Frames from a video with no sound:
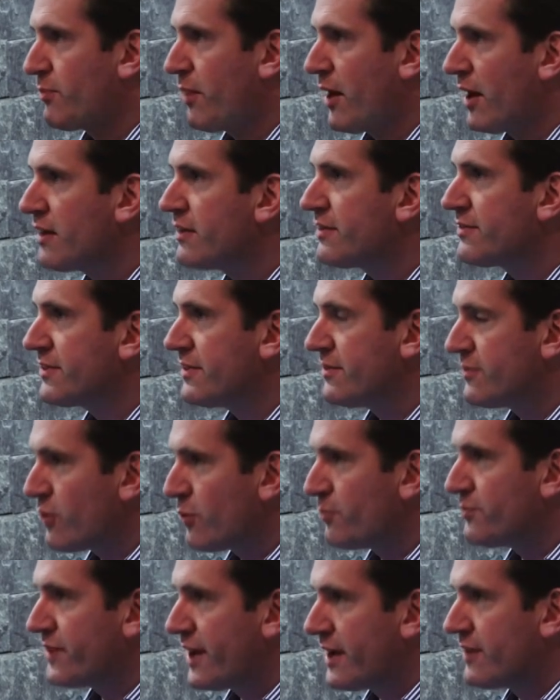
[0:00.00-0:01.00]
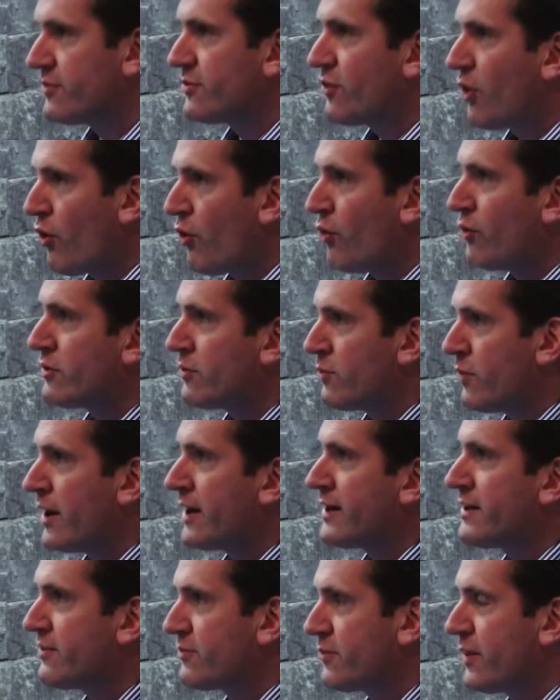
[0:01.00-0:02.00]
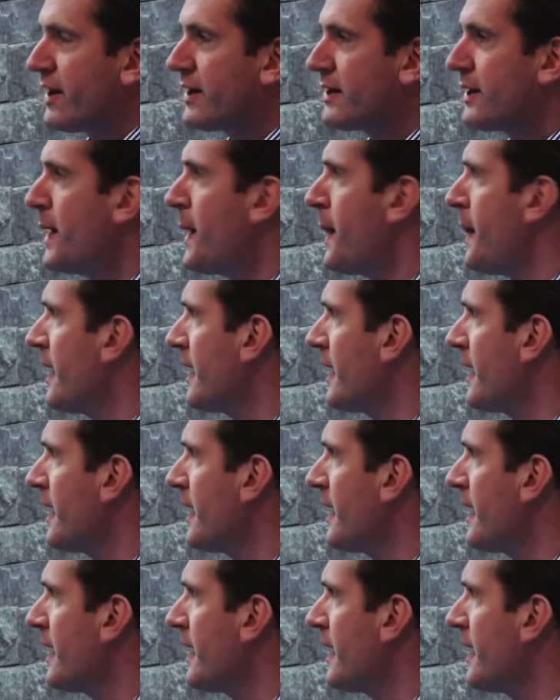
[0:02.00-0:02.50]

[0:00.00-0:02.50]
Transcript: policies updated all the while as well.